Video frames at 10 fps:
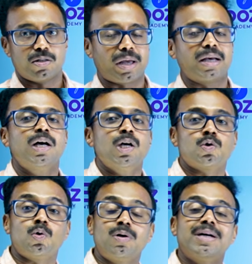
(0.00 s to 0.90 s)
Okay,
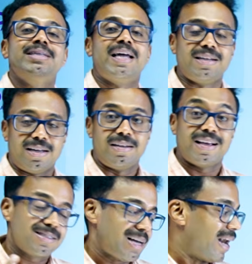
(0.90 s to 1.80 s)
so then
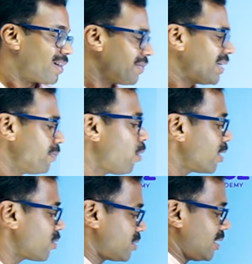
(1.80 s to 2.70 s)
next, another very
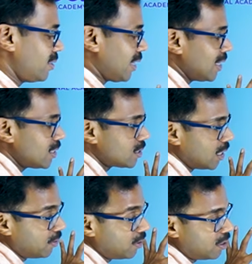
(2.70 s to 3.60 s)
important question that is
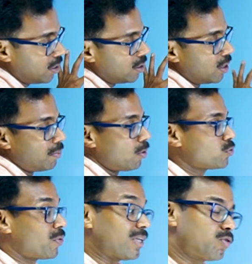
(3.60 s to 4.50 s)
most
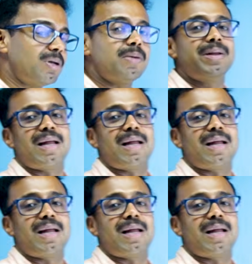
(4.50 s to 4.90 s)
frequently been